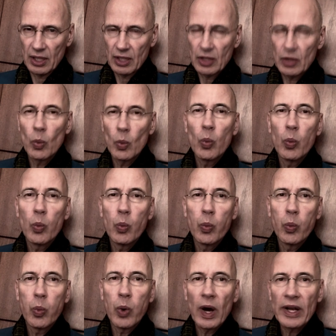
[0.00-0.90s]
The
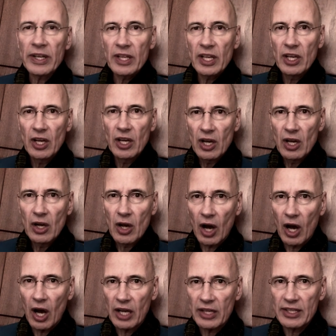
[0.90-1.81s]
one
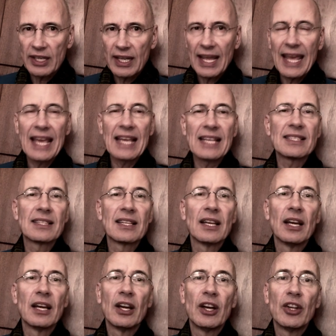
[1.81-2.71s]
God is
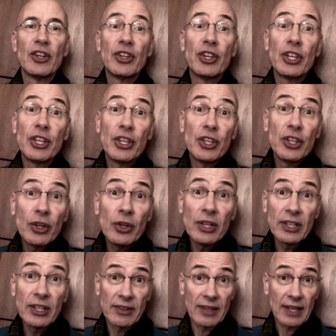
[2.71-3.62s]
the
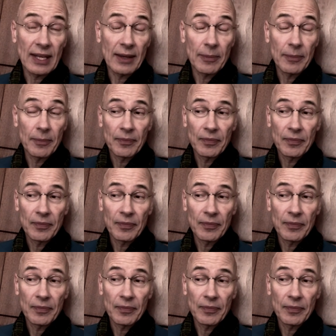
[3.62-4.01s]
unity.